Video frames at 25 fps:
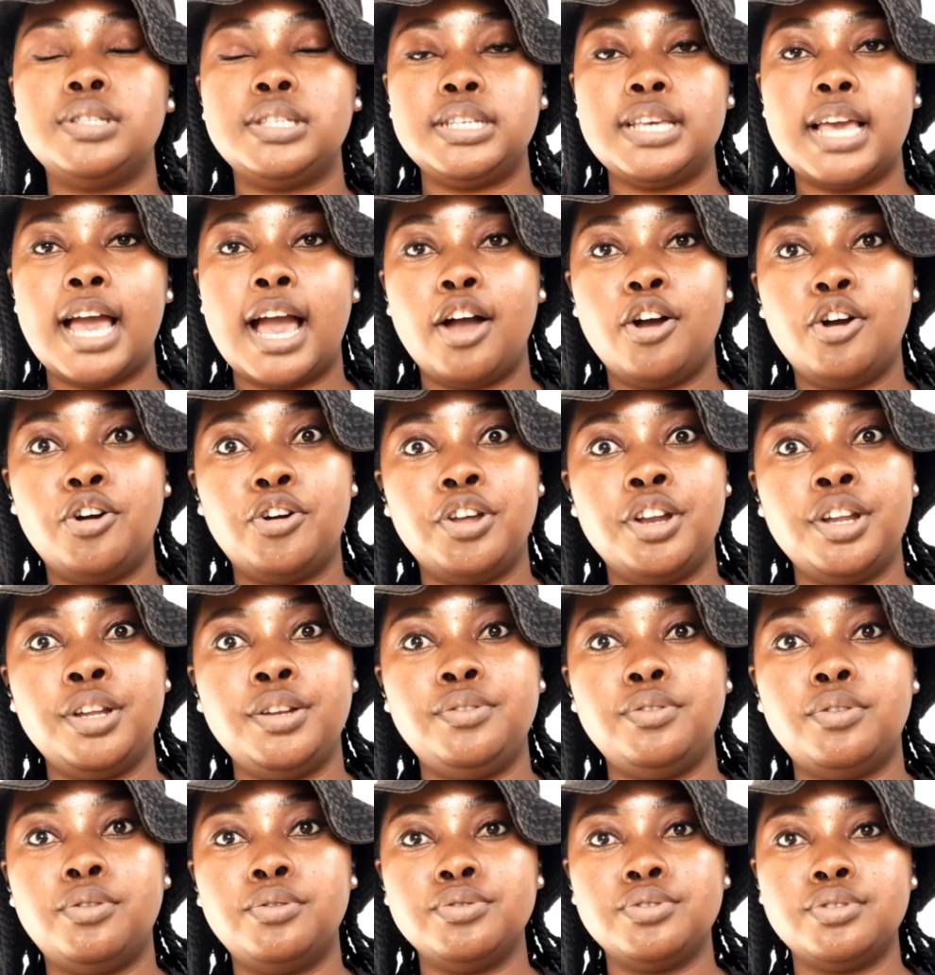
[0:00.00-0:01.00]
I got
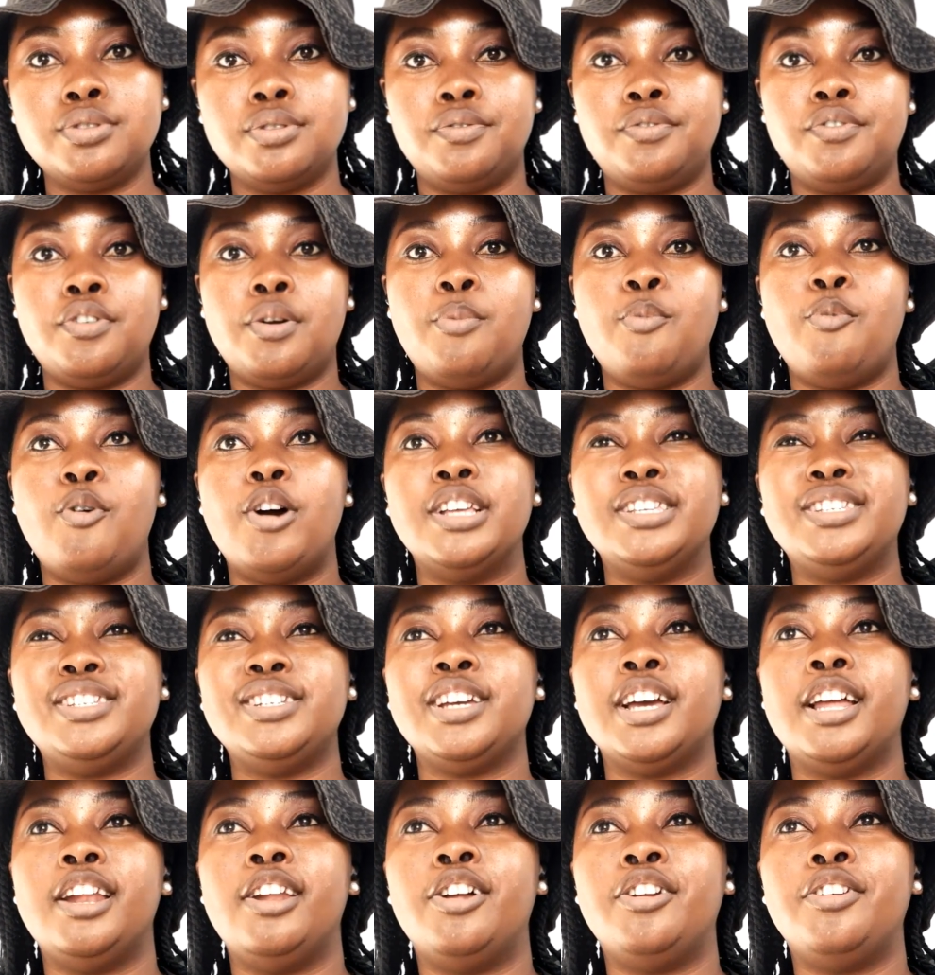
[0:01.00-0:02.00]
it also from
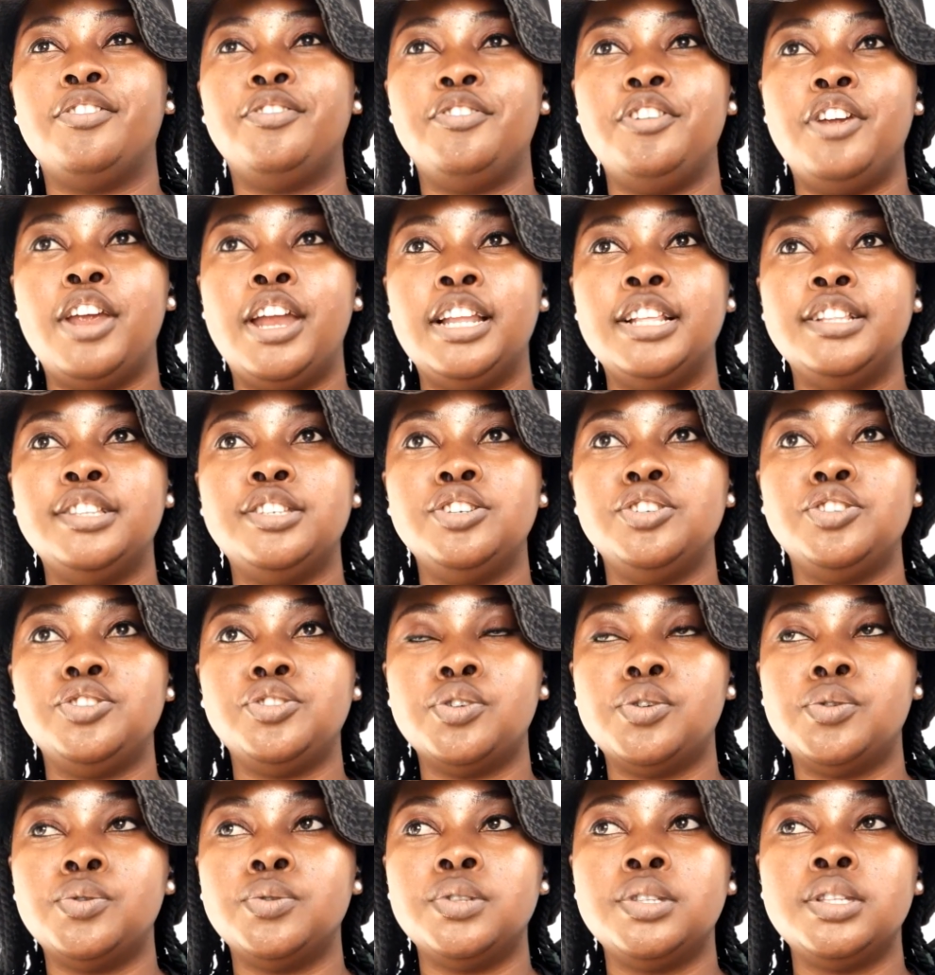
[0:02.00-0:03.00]
watching a lot of reality
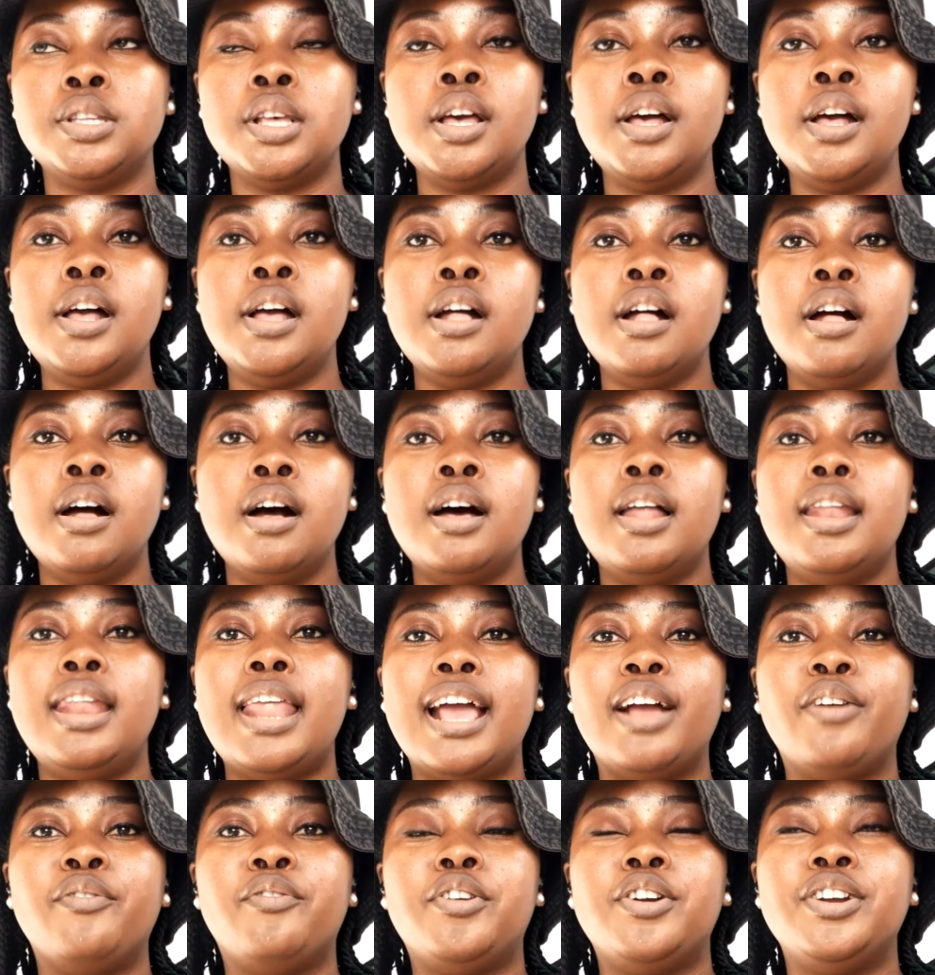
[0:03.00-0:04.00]
shows,
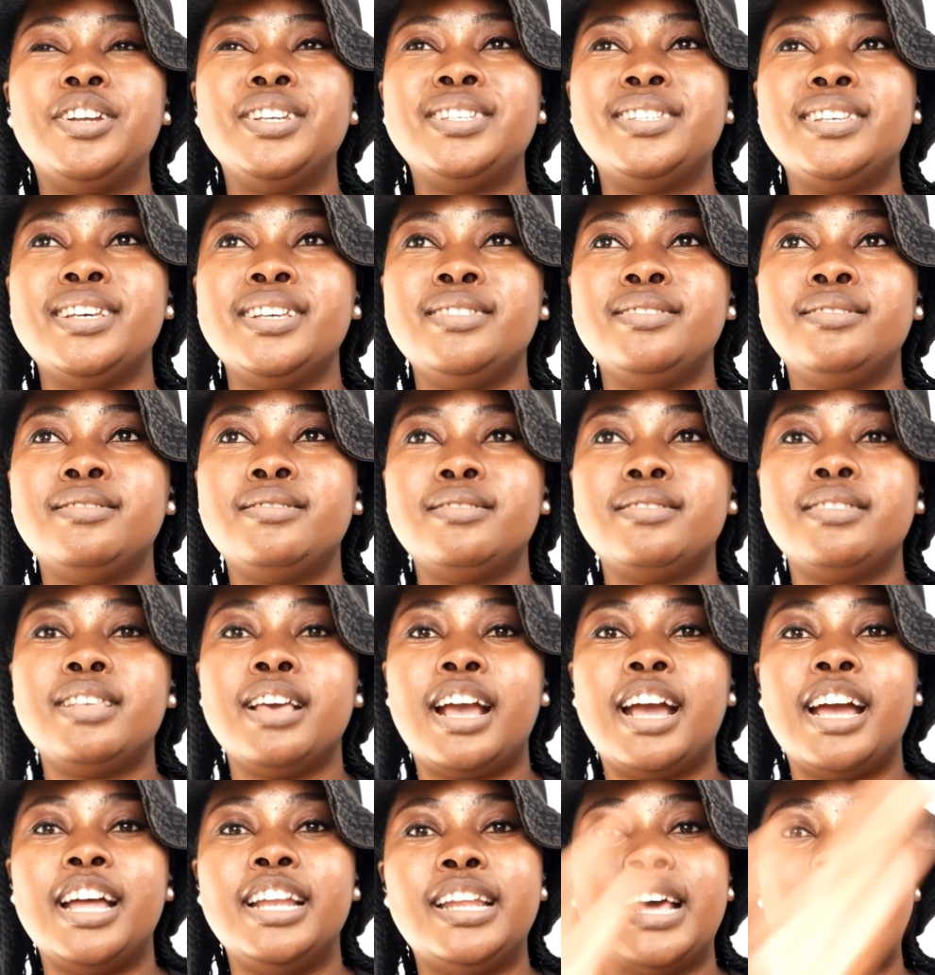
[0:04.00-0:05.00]
like for instance the
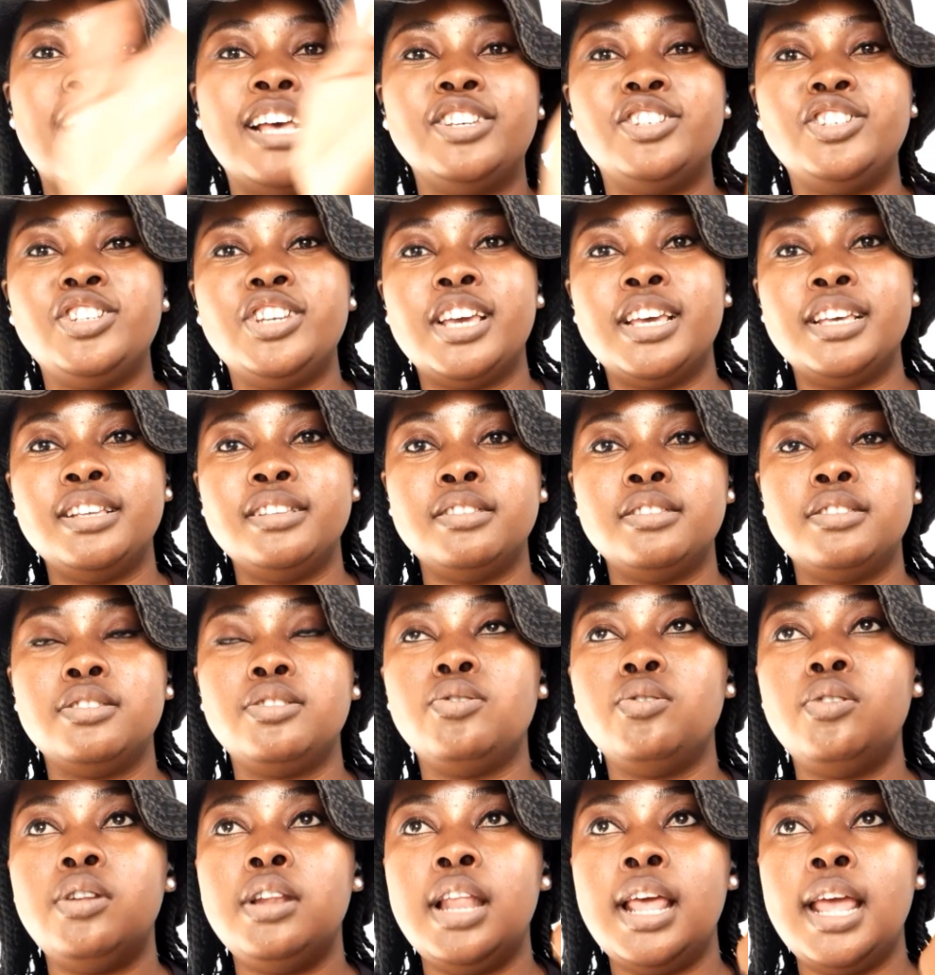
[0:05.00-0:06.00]
Kardashians,
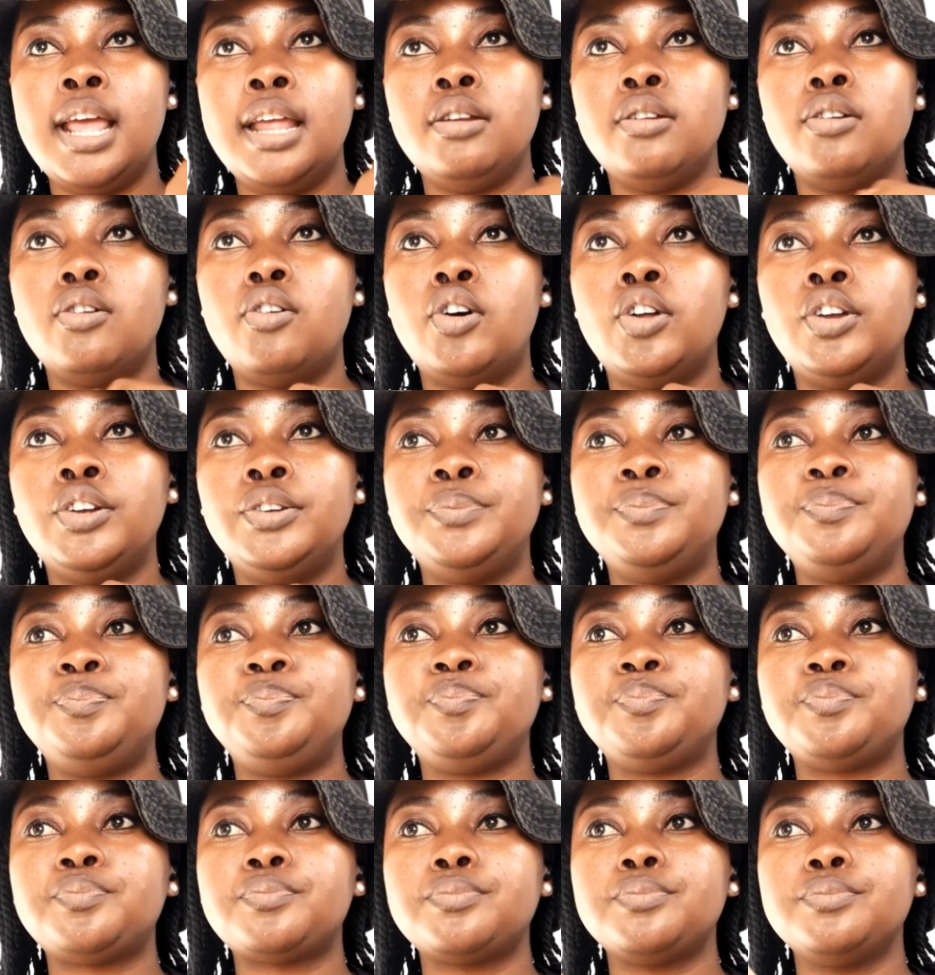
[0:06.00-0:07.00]
to learn
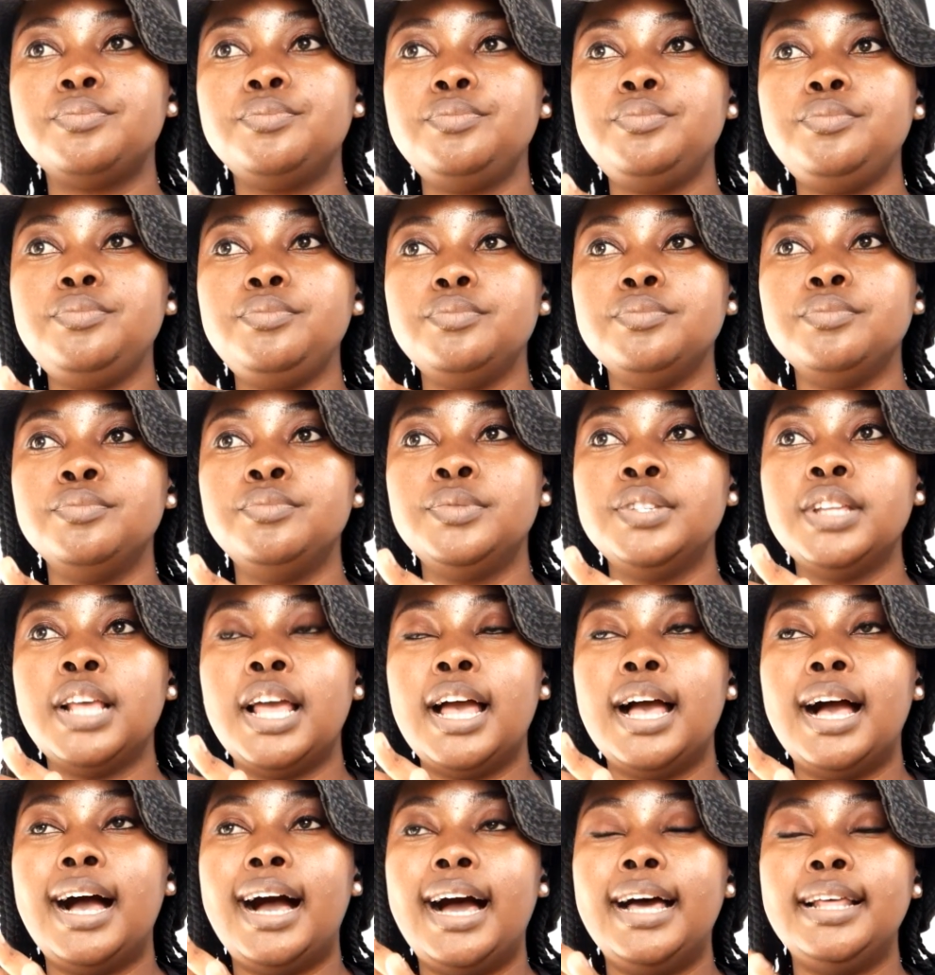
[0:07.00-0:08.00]
on
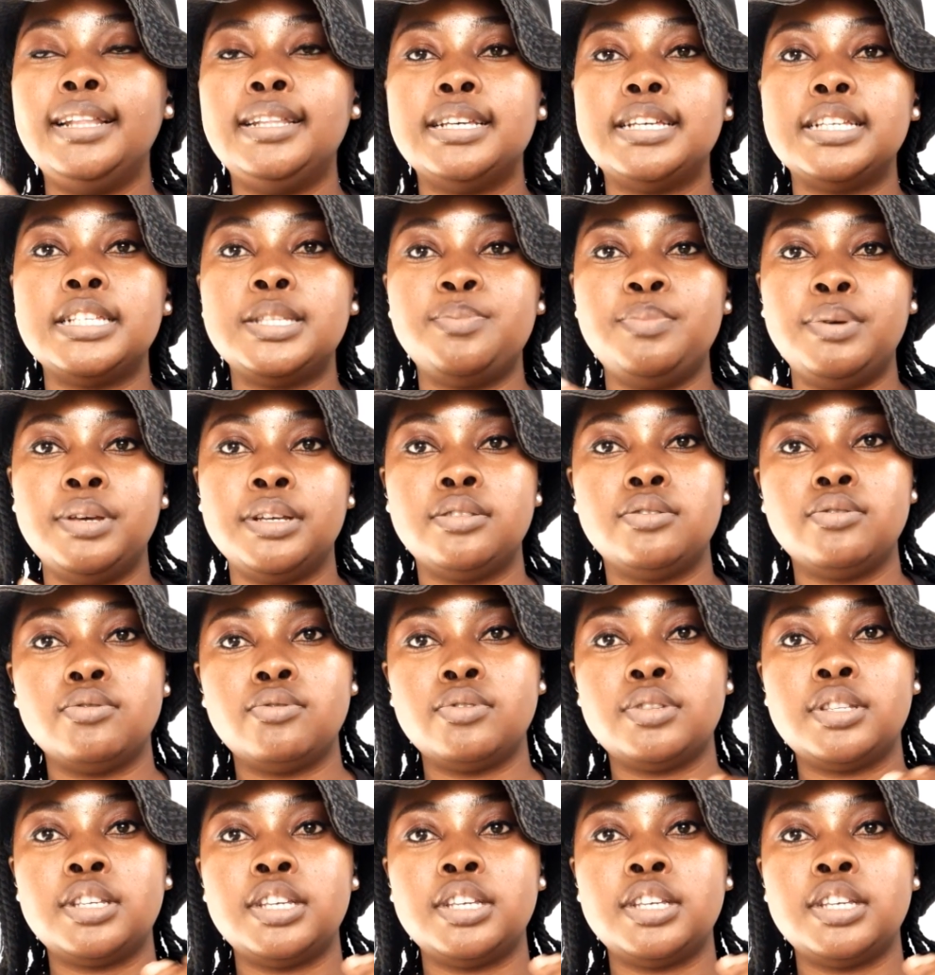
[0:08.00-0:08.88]
other aspects.